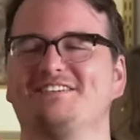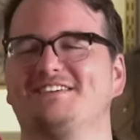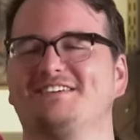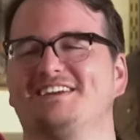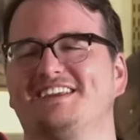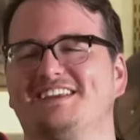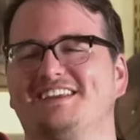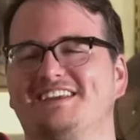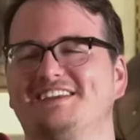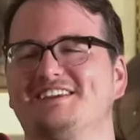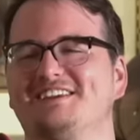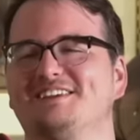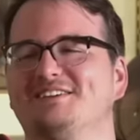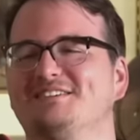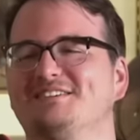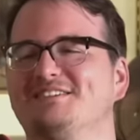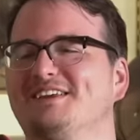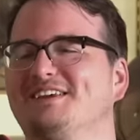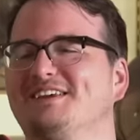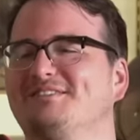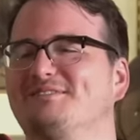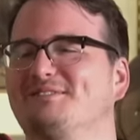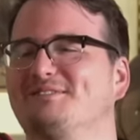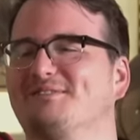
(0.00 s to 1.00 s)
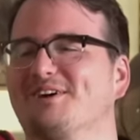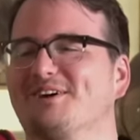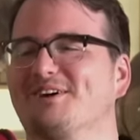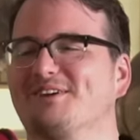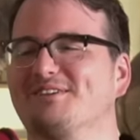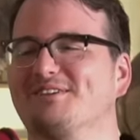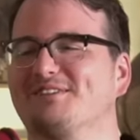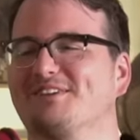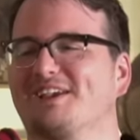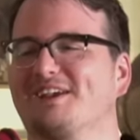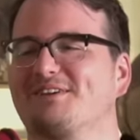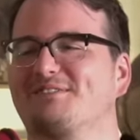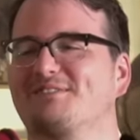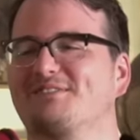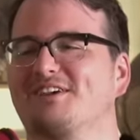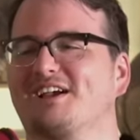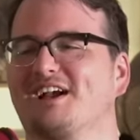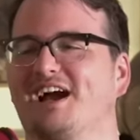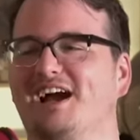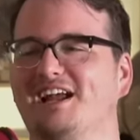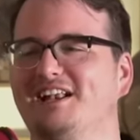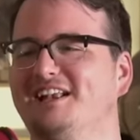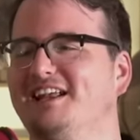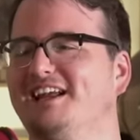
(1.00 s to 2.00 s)
far. You leave tomorrow, and Zach was
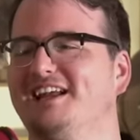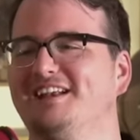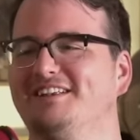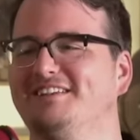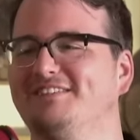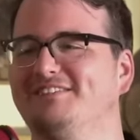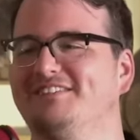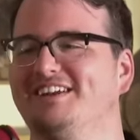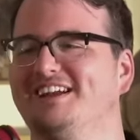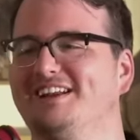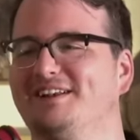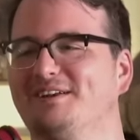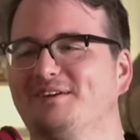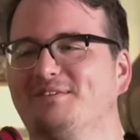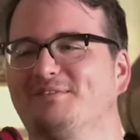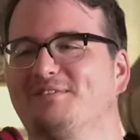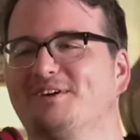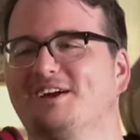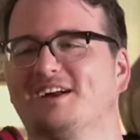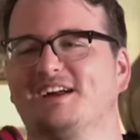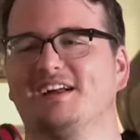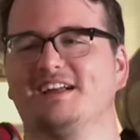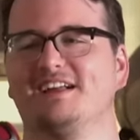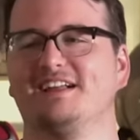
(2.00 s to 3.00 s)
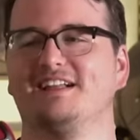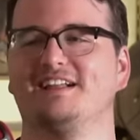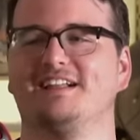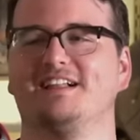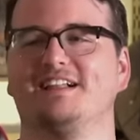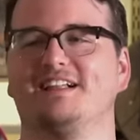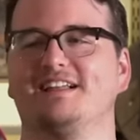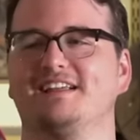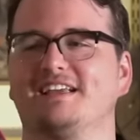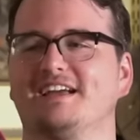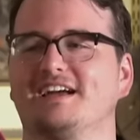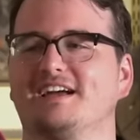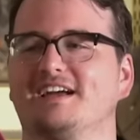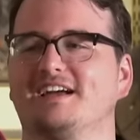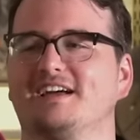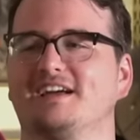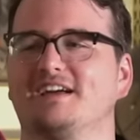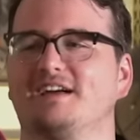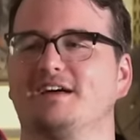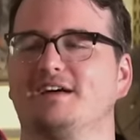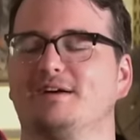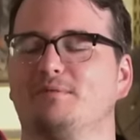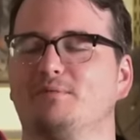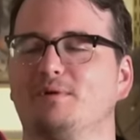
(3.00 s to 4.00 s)
like, "I need to meet him." I know. Yeah. Well,
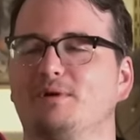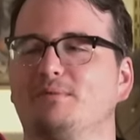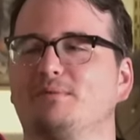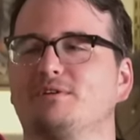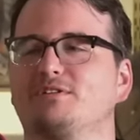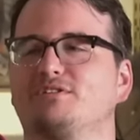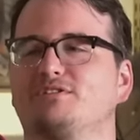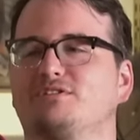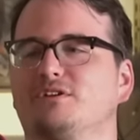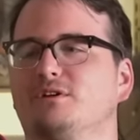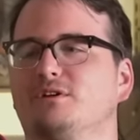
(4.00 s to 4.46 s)
maybe we were so